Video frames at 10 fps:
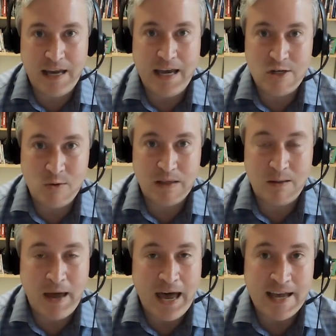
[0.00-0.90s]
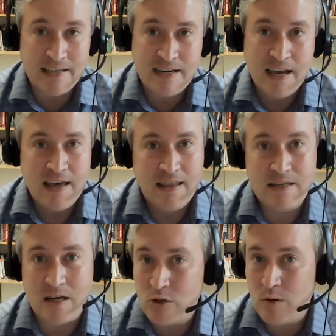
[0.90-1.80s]
engaging with the past
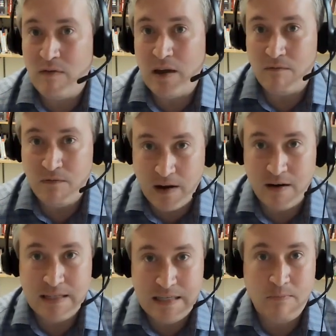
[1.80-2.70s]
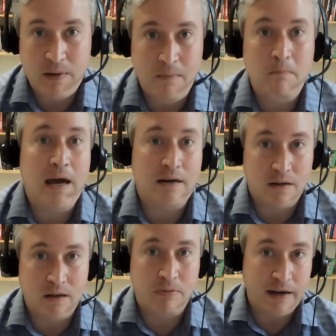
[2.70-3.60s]
that's also having a very deep impact
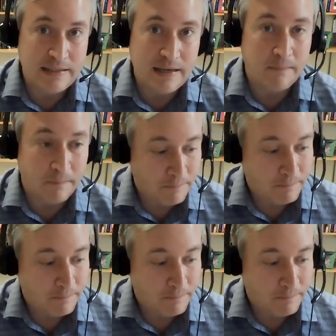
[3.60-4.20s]
on the present.